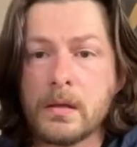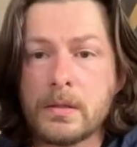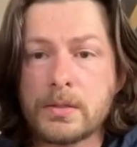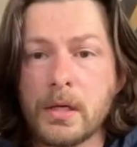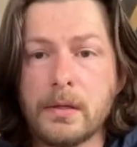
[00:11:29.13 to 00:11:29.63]

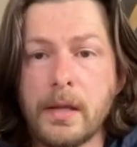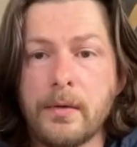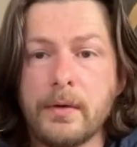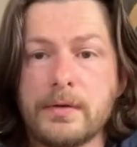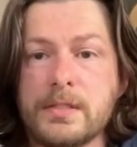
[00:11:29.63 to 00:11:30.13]
So
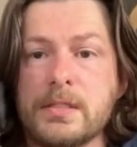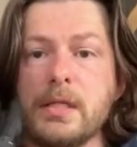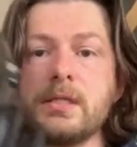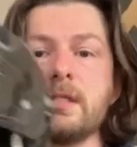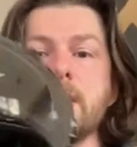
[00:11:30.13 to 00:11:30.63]
there it
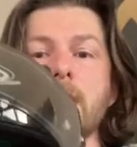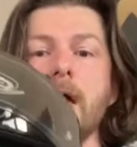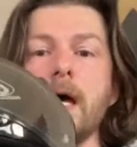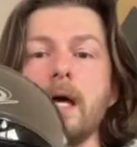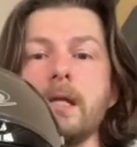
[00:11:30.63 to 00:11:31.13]

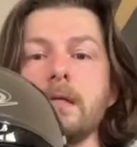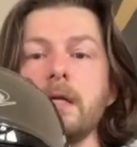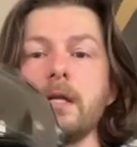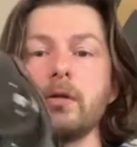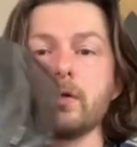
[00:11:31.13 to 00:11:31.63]
sits
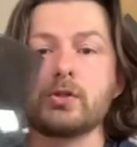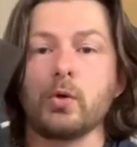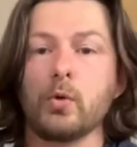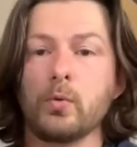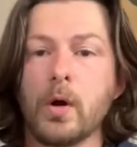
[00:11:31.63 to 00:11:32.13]
and it
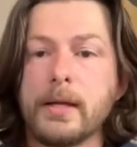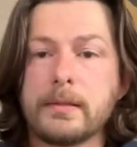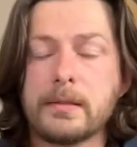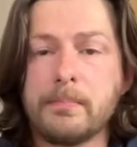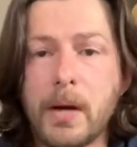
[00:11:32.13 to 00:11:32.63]
looks all
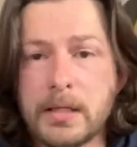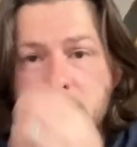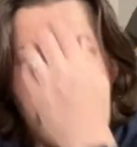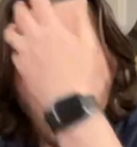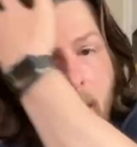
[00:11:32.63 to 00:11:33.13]
right,
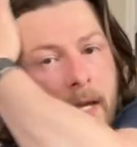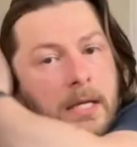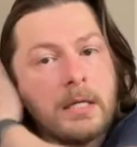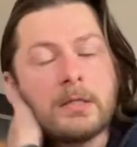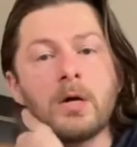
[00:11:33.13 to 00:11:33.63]
but
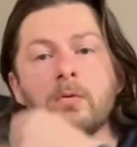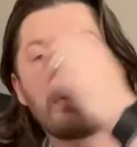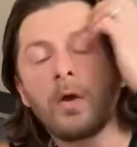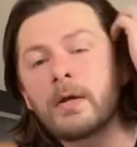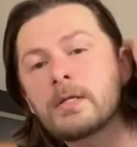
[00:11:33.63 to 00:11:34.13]
I
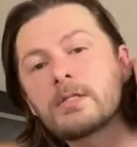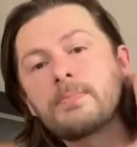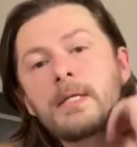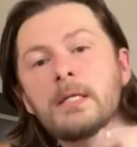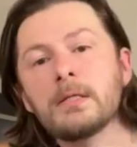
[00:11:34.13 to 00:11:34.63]
don't like
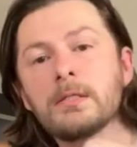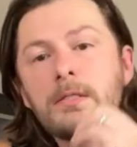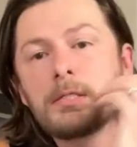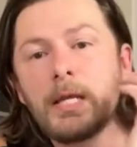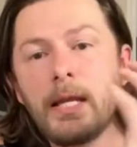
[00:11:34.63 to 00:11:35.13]

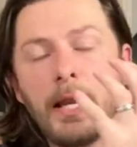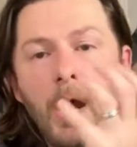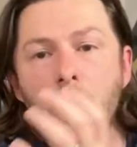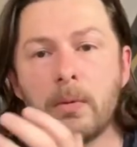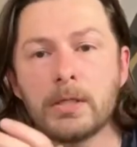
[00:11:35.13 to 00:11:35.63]
speakers in
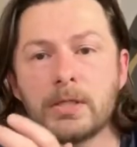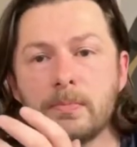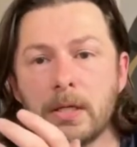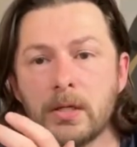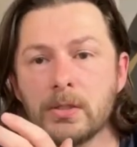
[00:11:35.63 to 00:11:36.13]
helmets
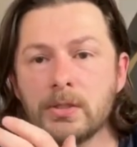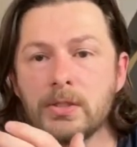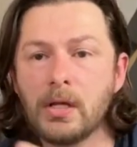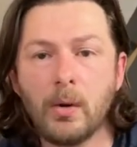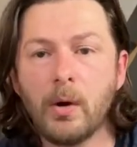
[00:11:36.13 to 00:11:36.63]

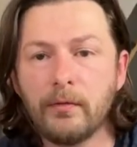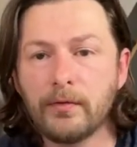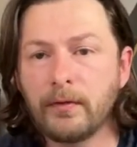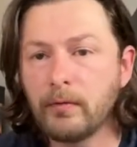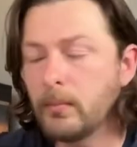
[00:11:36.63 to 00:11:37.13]
because, you know, over
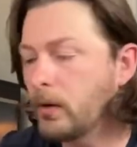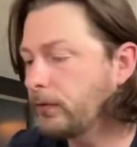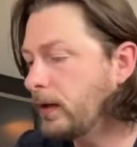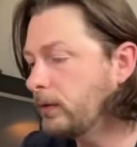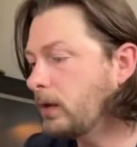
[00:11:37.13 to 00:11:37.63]
70
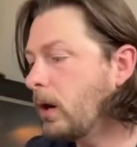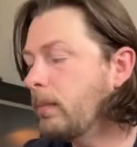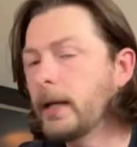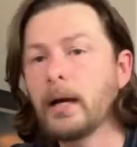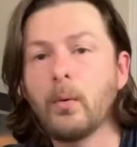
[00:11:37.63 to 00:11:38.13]
miles an hour, you
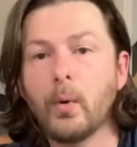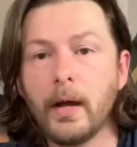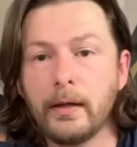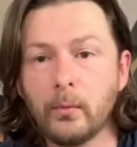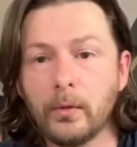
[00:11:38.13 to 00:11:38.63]
can't make out
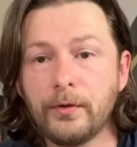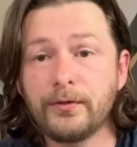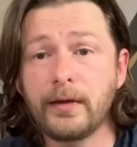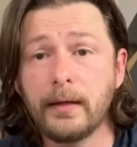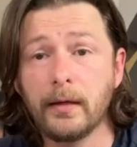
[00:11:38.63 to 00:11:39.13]
what anyone is
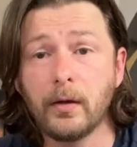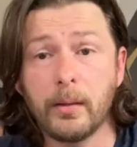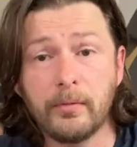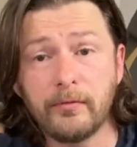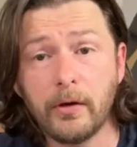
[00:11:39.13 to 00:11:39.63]
saying. And
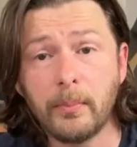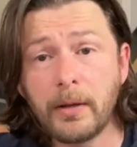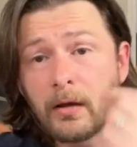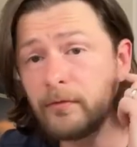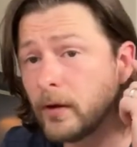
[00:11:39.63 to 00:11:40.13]
I prefer
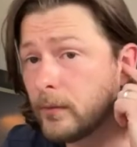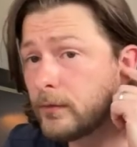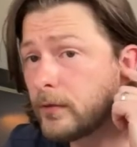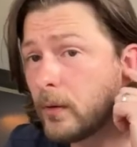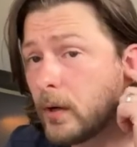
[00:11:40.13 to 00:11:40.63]
plug
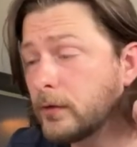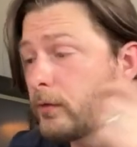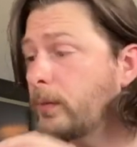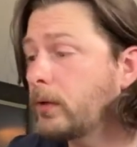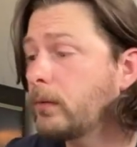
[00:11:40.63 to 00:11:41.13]
phones, so I
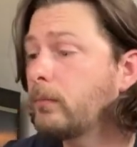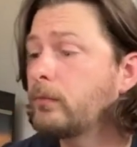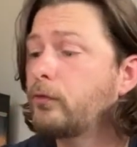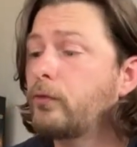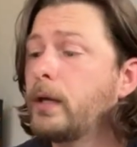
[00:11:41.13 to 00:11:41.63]
just plug
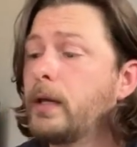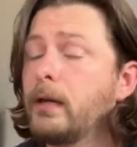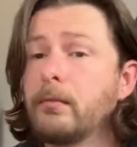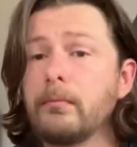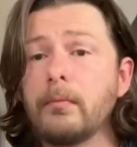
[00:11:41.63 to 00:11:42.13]
them straight
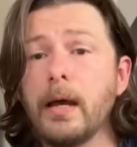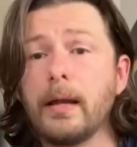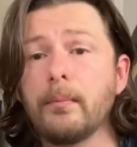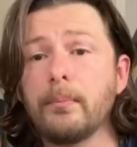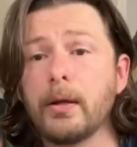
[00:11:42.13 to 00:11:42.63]
in
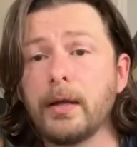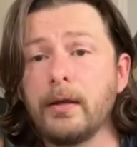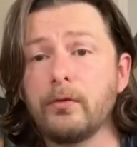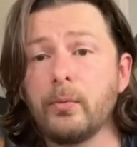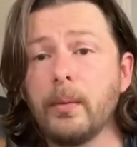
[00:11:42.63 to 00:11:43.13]
and plug
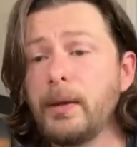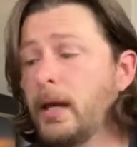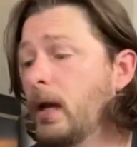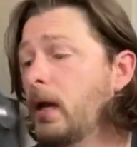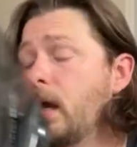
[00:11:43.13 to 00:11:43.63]
into up here.